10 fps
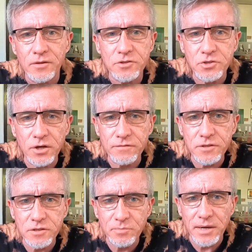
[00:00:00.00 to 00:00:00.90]
the
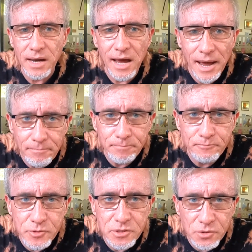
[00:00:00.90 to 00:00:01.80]
service has been
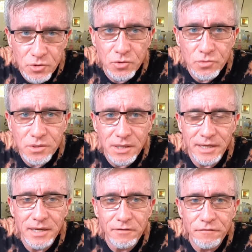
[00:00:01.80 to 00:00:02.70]

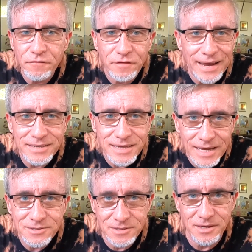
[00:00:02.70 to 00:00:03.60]
absolutely
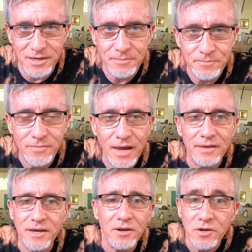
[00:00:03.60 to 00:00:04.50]
fantastic.
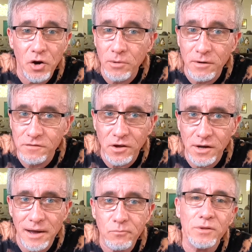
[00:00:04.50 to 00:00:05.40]
And they don't know I'm a
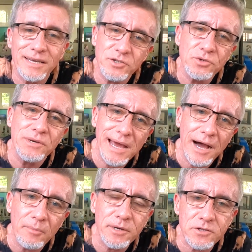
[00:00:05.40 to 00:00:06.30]
vlogger. Well, they do
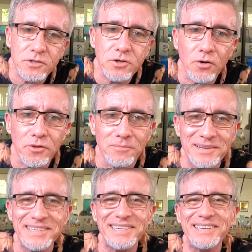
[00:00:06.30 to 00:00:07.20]
now because I told
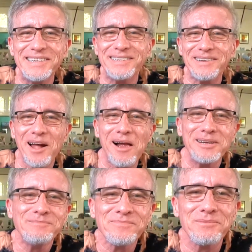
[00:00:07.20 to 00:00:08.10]
them.
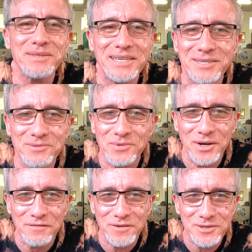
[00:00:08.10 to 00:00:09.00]
But they didn't when
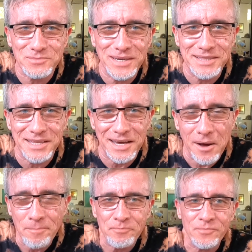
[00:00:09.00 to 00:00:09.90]
I first went there.
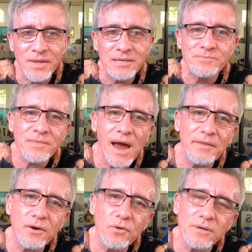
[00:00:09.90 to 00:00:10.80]

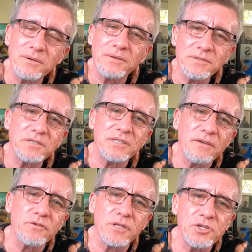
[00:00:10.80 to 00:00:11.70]
And there were
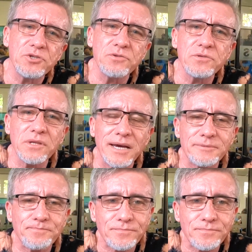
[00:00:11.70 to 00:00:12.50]
several issues, like